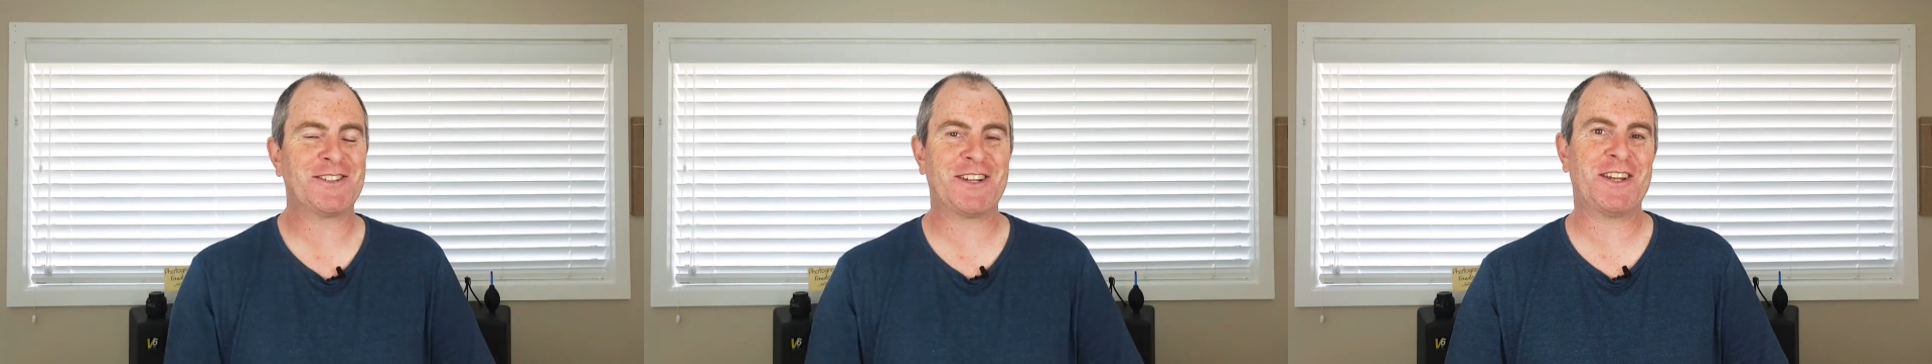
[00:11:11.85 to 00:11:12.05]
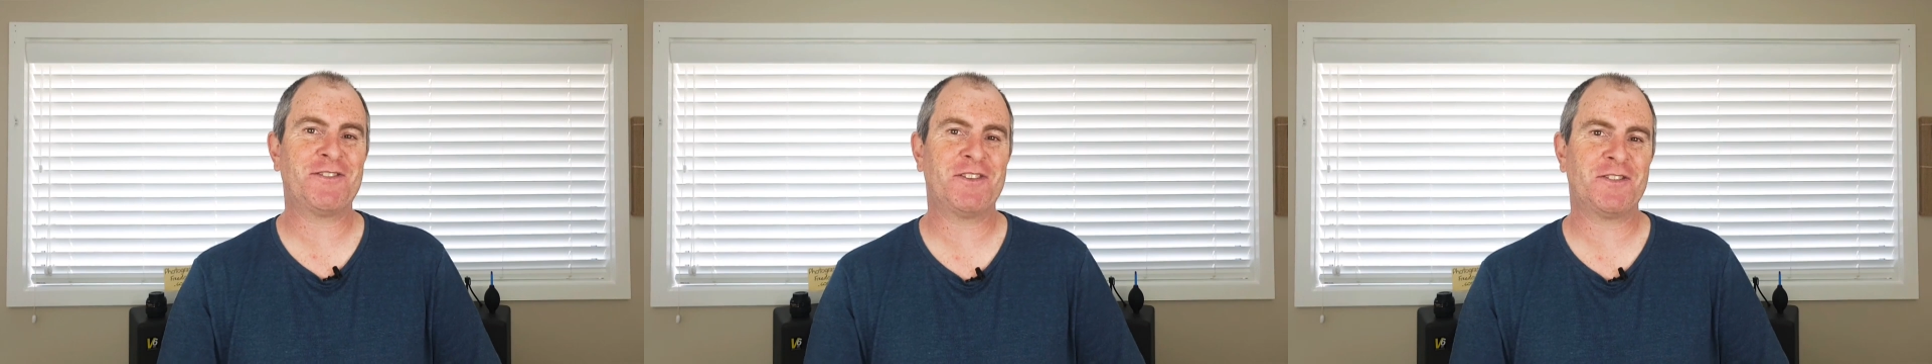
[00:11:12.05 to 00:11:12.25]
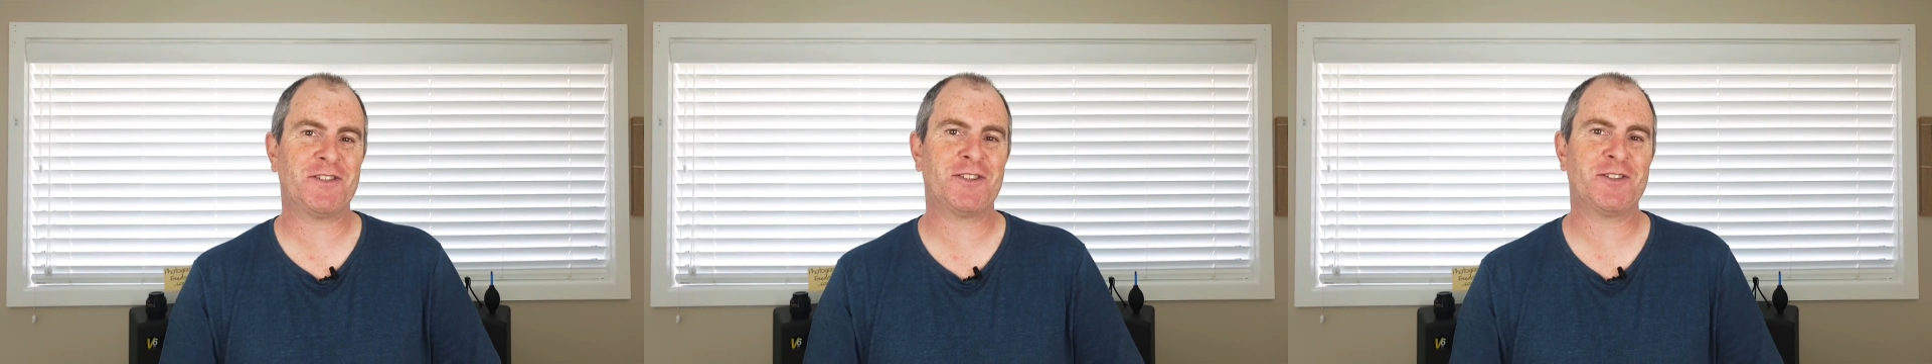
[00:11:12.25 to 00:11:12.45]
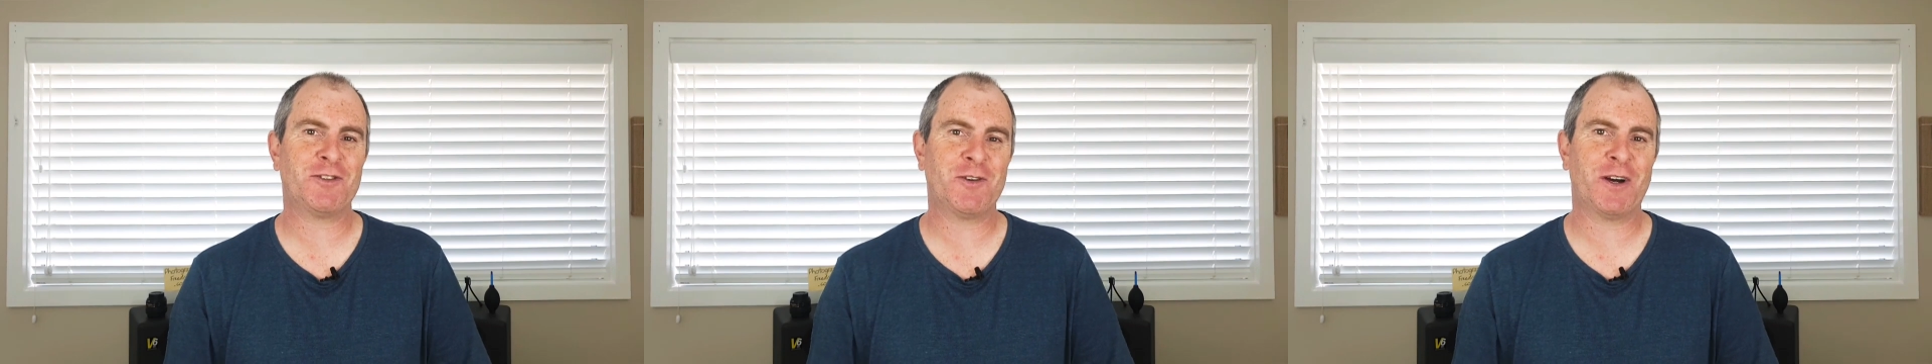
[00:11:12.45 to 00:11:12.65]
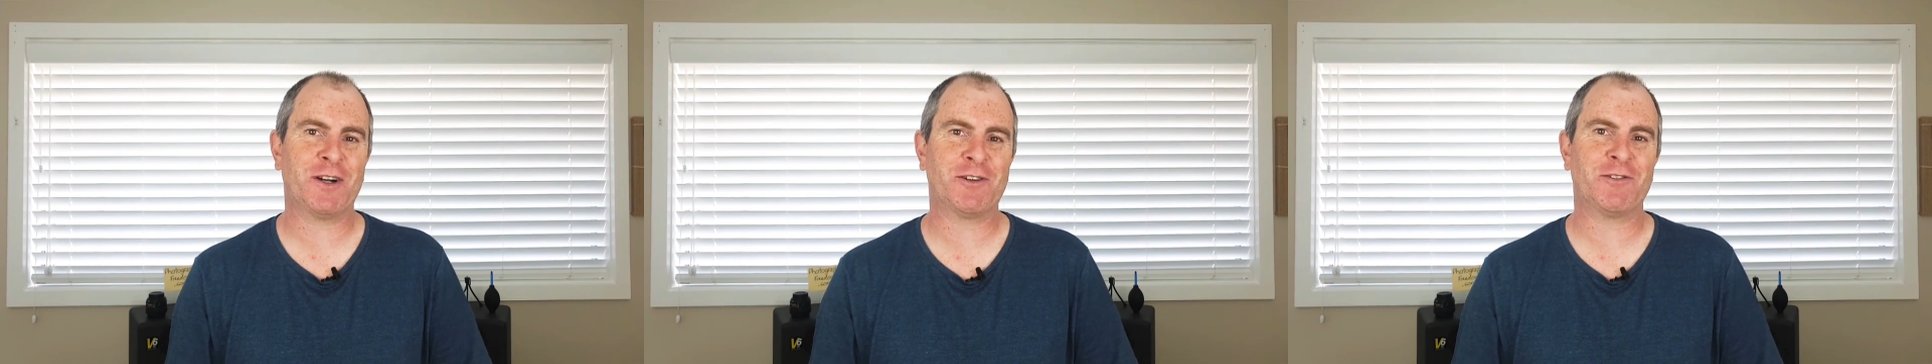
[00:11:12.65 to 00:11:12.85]

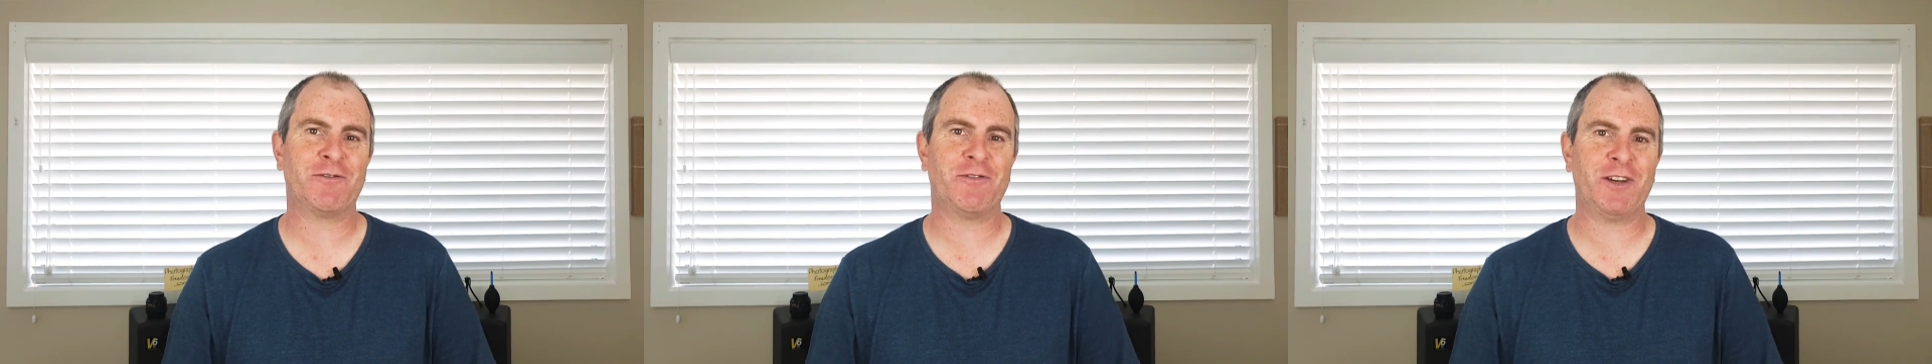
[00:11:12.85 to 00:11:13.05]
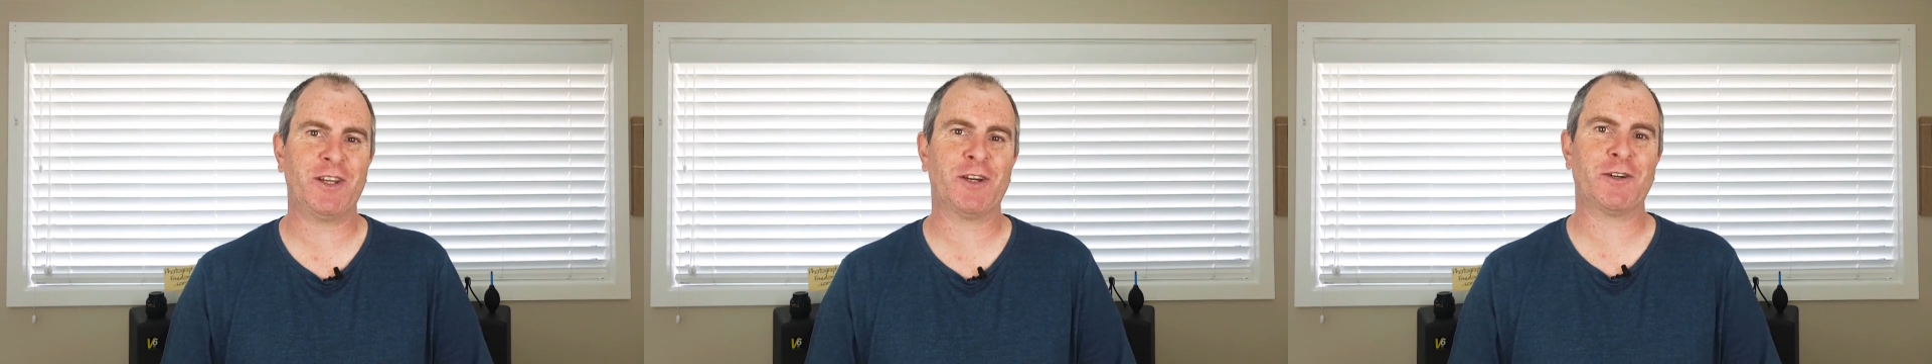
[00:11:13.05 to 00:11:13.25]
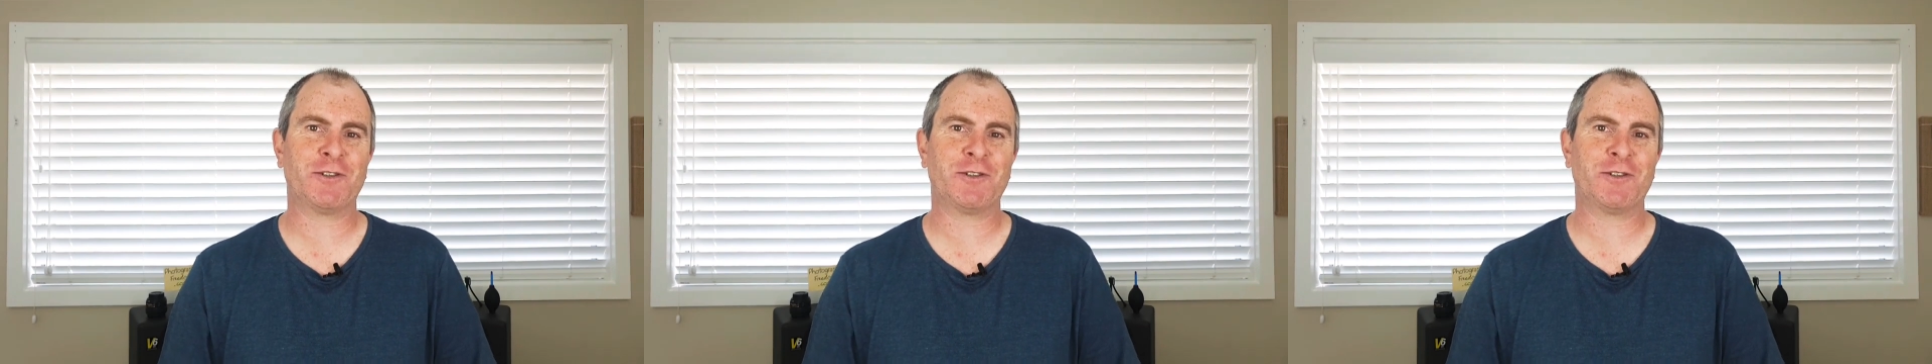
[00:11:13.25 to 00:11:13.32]
D5200 video